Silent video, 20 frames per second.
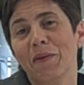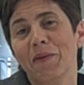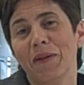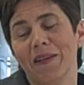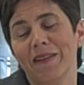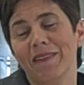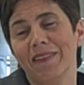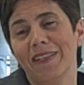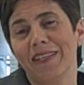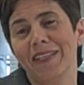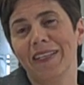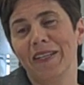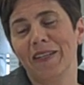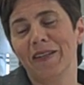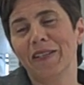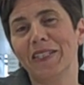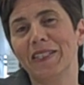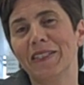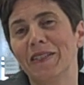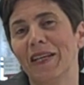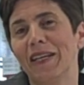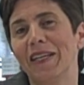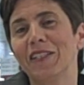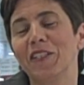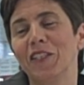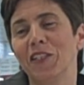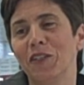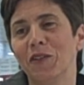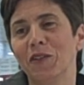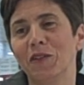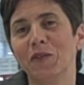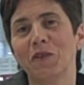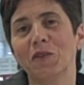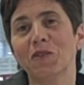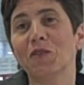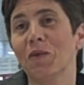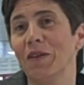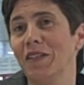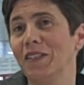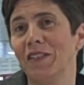Well, you know, it's like, do you
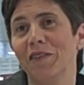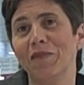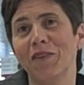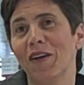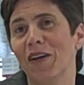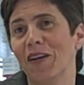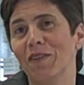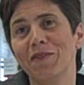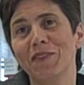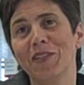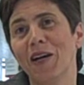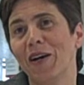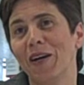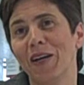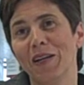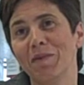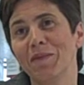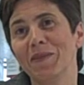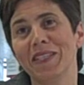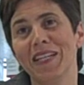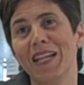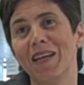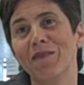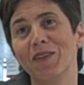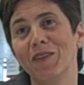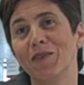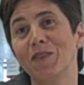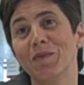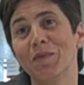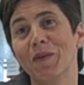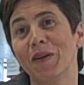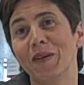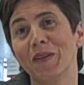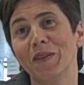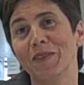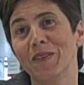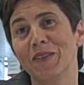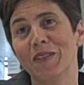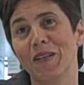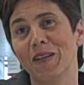call 25 times the level of
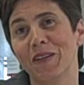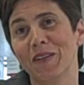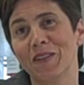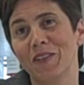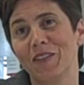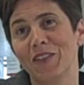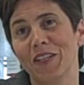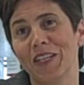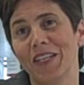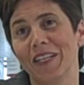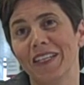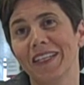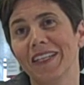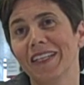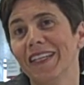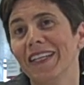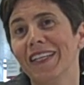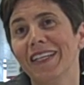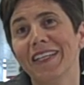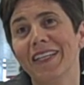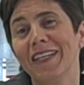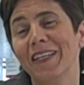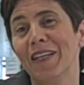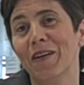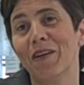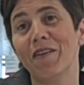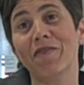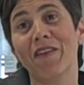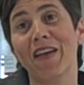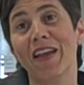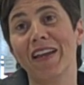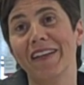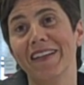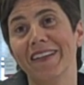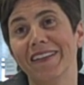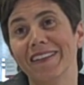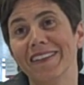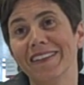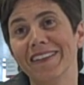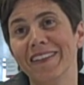demand as last year, you know, a
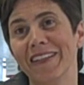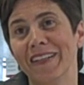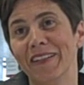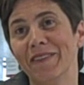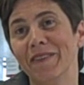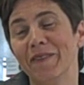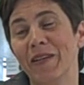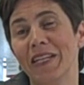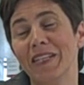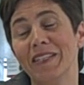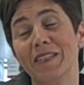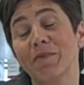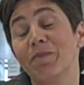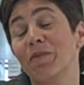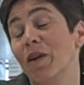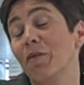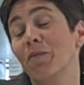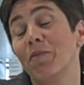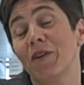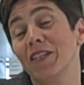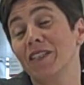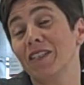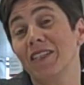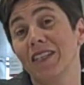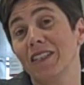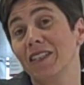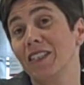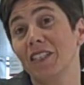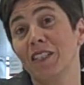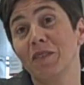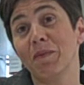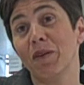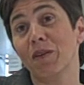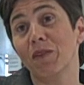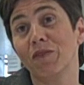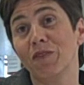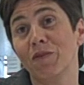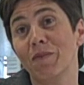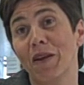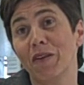failure? You know, it's an unprecedented
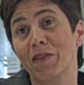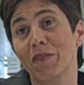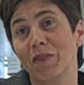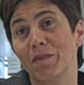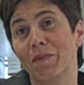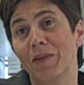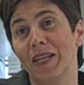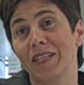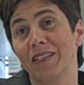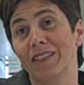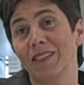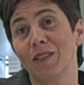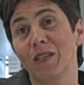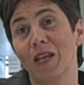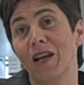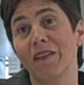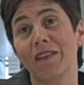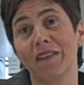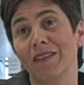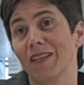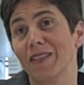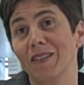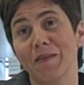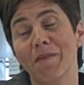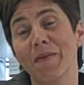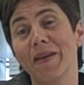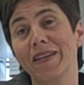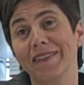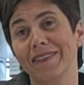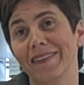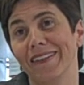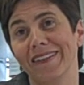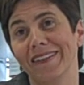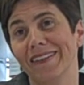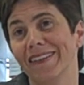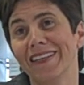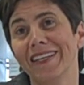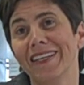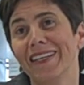demand for marathon places. I think that's amazing.